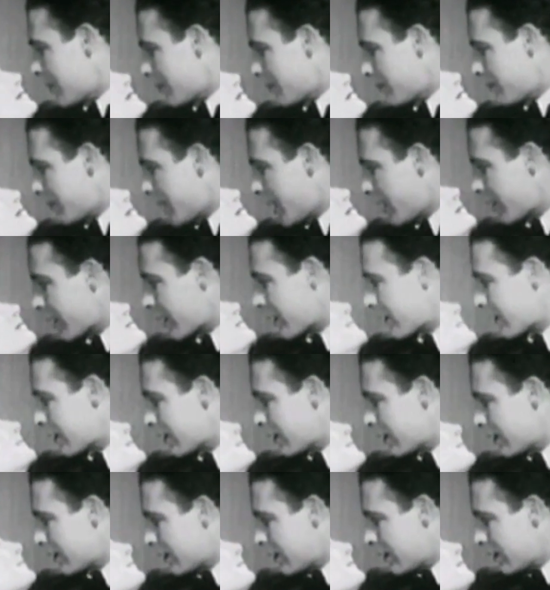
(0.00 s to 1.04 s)
In fact, she
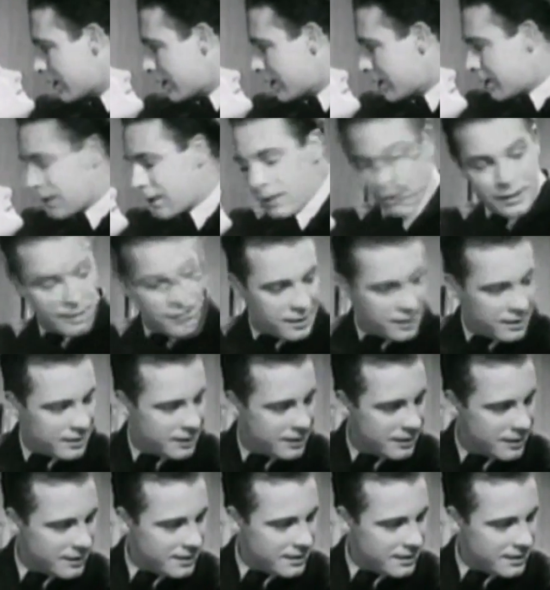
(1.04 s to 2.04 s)
was pregnant with me at the